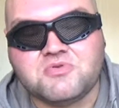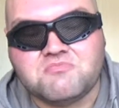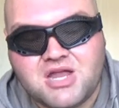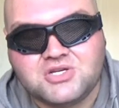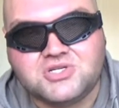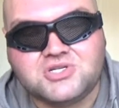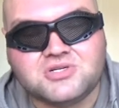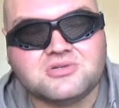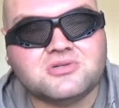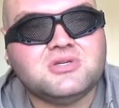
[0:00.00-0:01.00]

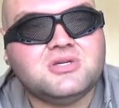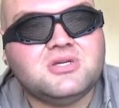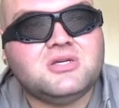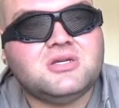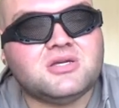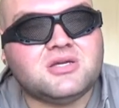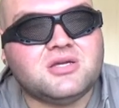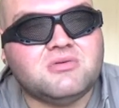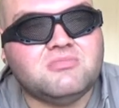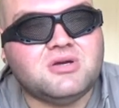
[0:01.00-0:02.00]
mentioned.
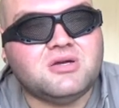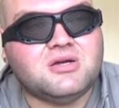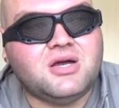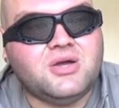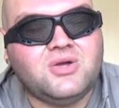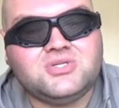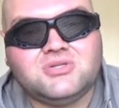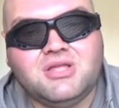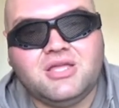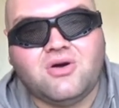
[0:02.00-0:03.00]
I
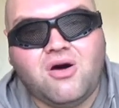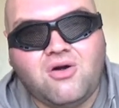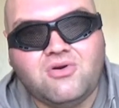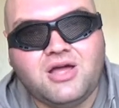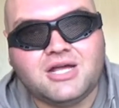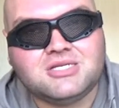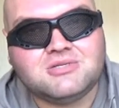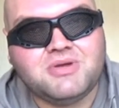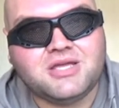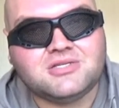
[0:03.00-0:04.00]
also like the horror
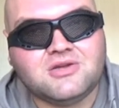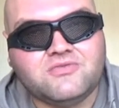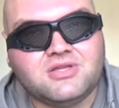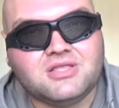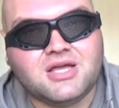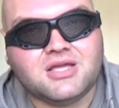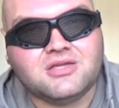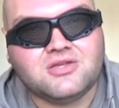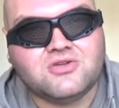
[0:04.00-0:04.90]
aspects of it, like